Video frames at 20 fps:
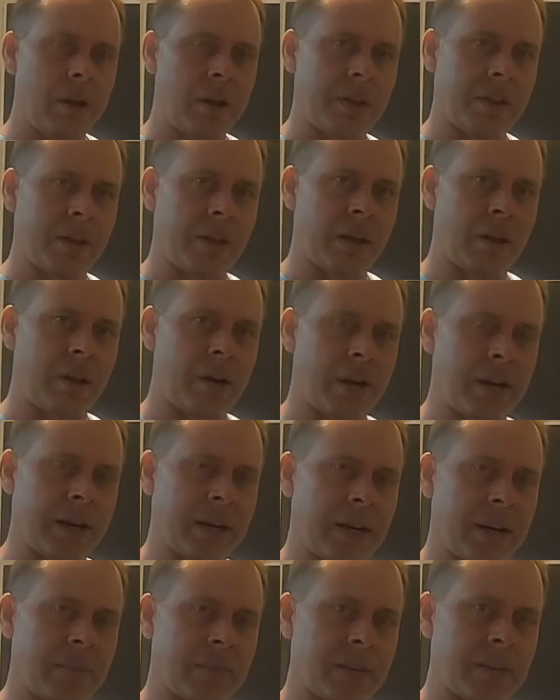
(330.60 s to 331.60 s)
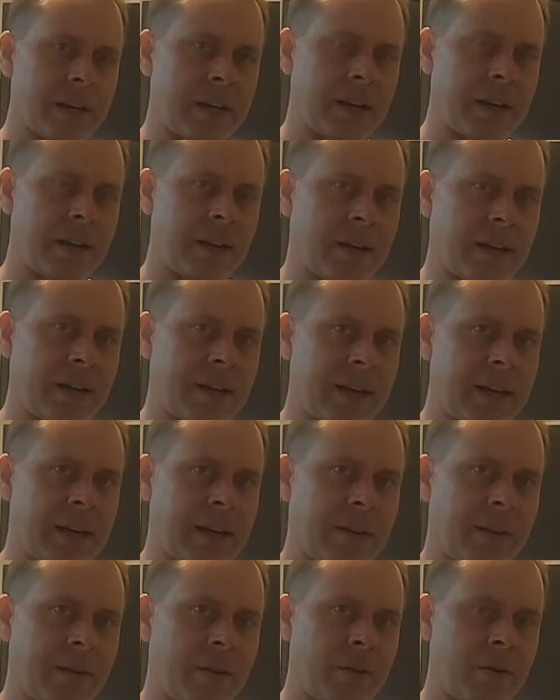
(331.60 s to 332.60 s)
and their line comes down like that
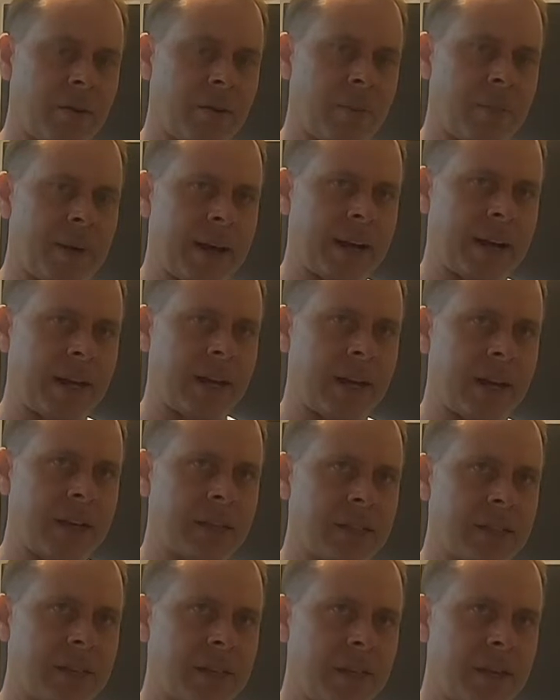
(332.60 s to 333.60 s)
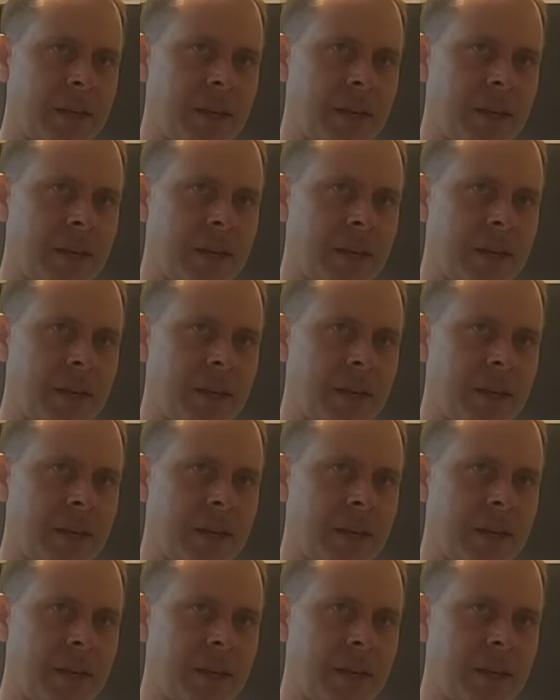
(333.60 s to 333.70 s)
on the back cast.